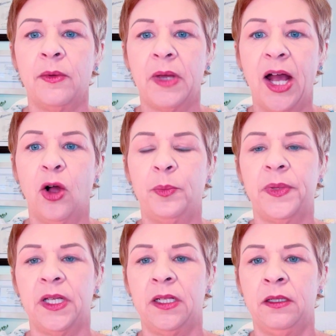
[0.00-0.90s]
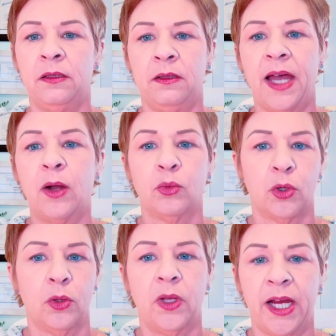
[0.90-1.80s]
help in that
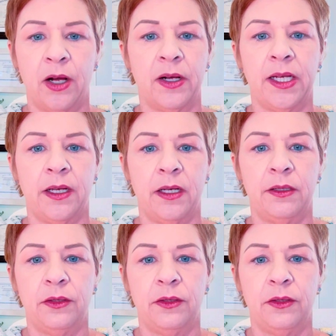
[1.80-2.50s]
rural area.